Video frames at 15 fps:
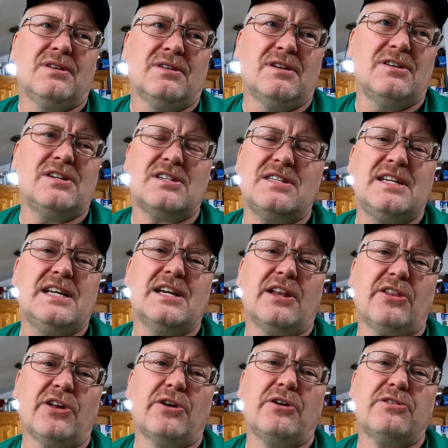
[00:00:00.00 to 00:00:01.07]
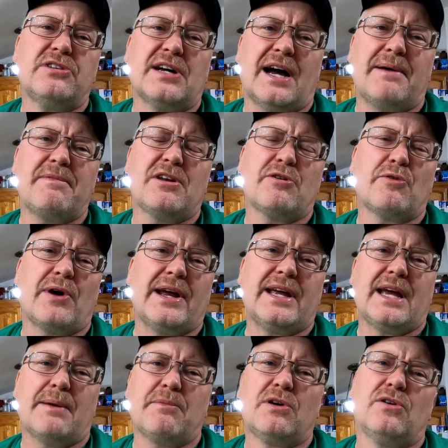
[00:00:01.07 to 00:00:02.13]
You just need a little time and the right
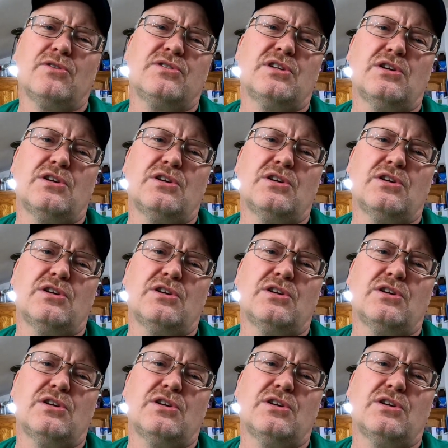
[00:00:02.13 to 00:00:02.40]
chemicals